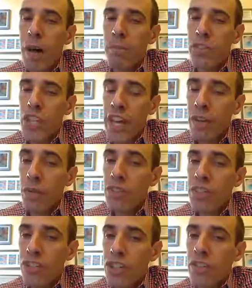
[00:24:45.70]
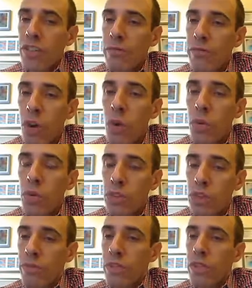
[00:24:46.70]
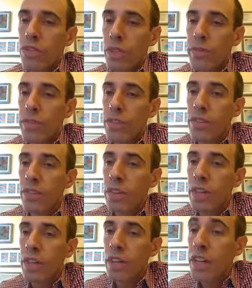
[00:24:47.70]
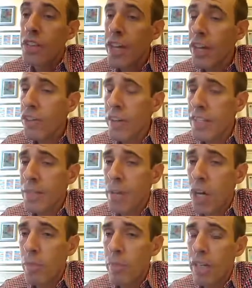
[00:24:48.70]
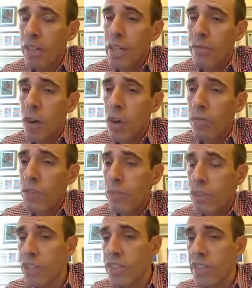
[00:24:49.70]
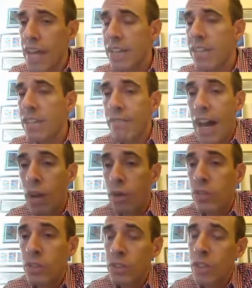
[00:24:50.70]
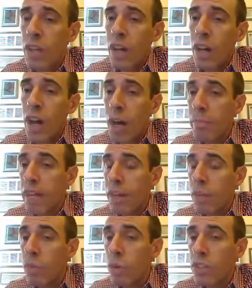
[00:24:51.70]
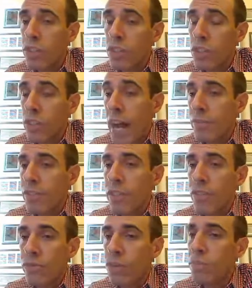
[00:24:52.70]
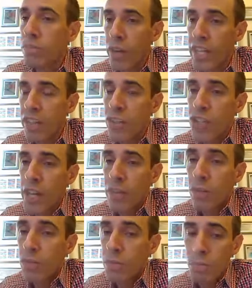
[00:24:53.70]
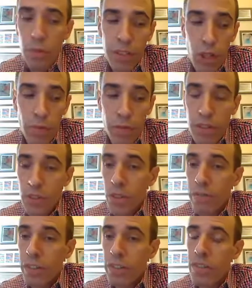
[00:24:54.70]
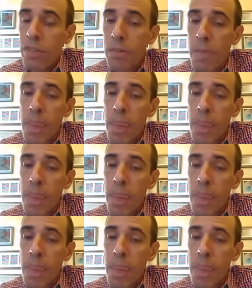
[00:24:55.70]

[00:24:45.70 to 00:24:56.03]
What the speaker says: channels that just avulsed over the surface. The other experiment evolved over just tens of hours and was crafted through braided channels moving over the surface.